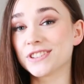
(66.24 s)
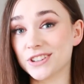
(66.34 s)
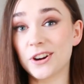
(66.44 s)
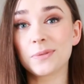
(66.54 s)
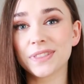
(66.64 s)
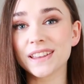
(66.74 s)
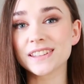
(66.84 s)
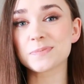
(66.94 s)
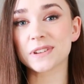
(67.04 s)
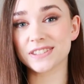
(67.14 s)
start with
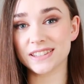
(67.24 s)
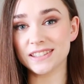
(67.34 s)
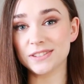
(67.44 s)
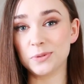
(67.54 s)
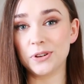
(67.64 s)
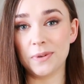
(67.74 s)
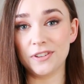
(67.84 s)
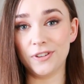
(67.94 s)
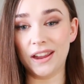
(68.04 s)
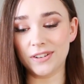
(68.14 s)
this because this is one of my
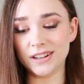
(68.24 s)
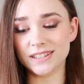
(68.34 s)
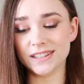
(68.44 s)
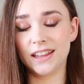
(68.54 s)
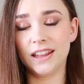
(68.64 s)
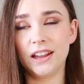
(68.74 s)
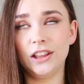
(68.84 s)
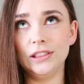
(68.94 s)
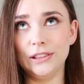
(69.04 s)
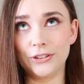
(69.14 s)
favorite
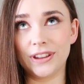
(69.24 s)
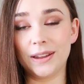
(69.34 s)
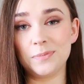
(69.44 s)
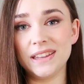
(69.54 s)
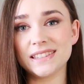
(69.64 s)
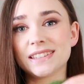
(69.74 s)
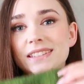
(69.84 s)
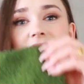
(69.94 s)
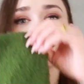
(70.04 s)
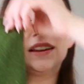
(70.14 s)
looking
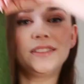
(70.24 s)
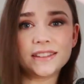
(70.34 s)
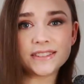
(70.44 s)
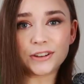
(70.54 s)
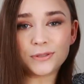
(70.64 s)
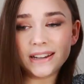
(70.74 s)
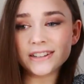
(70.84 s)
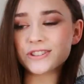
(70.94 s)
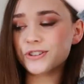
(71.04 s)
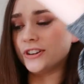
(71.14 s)
pieces. This green
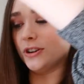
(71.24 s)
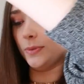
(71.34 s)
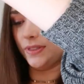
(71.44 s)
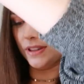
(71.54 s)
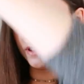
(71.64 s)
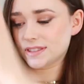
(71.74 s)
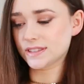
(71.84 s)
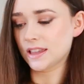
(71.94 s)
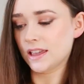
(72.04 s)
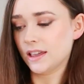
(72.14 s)
skirt with
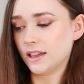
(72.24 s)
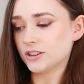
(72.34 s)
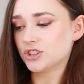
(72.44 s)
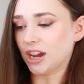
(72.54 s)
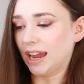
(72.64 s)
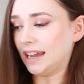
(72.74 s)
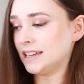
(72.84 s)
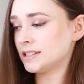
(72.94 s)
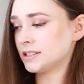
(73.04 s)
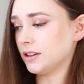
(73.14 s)
this
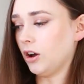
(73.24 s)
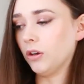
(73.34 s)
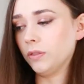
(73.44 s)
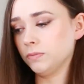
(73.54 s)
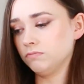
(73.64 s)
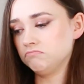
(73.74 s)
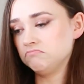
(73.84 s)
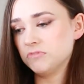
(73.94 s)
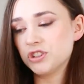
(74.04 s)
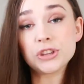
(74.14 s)
chain
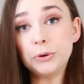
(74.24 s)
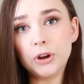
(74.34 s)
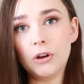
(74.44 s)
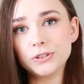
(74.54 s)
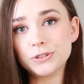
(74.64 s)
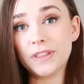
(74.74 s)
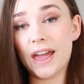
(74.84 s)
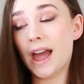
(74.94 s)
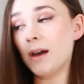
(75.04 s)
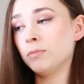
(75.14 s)
sewn onto the
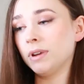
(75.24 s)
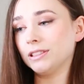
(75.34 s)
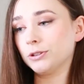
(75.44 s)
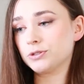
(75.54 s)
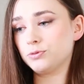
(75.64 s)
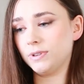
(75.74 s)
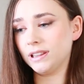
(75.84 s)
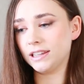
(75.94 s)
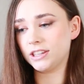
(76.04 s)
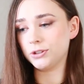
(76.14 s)
hem. It looks
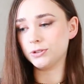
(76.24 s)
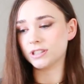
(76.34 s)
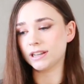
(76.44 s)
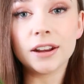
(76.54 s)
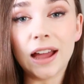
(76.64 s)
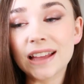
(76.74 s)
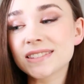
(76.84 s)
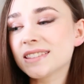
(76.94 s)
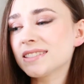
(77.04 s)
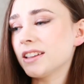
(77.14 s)
really cute. It
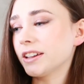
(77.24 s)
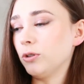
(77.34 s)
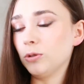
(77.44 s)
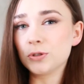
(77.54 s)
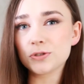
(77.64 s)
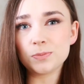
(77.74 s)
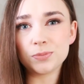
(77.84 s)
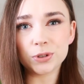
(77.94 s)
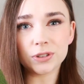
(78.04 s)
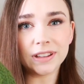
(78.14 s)
has this like almost
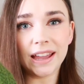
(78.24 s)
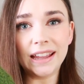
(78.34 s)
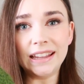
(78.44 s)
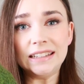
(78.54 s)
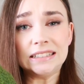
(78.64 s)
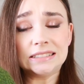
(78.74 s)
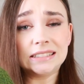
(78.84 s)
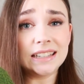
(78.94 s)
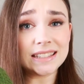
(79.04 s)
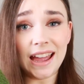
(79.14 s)
boucle,
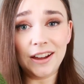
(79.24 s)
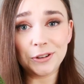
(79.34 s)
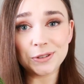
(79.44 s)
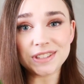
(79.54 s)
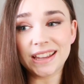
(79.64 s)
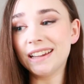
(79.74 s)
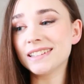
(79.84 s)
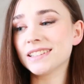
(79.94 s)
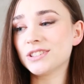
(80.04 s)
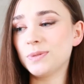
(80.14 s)
is that how you say
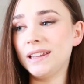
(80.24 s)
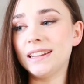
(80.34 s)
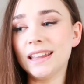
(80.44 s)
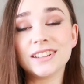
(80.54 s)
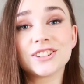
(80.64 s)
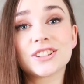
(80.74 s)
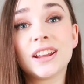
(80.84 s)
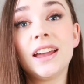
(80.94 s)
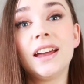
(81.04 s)
it? Tweed-ish